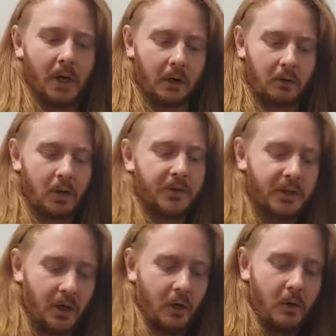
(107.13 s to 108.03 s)
across
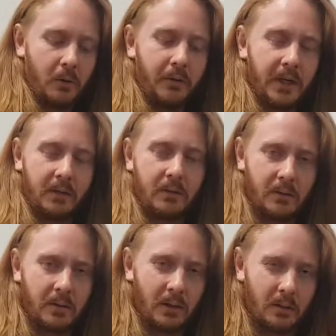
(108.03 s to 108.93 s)
all the
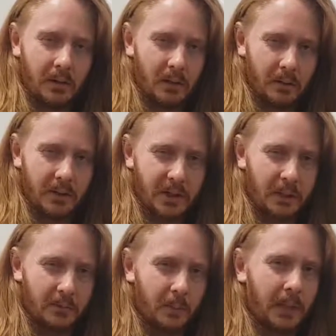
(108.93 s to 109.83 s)
other
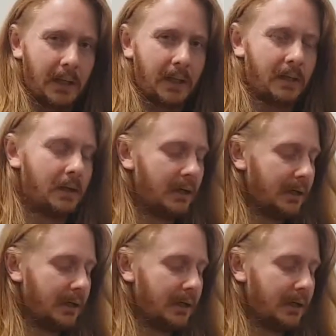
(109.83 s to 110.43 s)
types of picking.